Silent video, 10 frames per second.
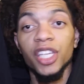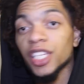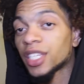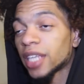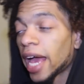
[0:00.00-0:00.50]

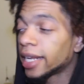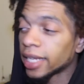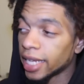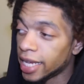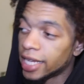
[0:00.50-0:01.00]
this night
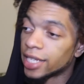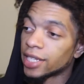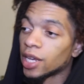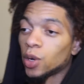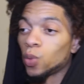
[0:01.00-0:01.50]

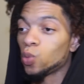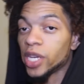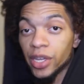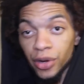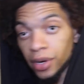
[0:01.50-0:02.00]
is
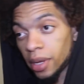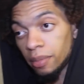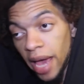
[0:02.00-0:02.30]
weird.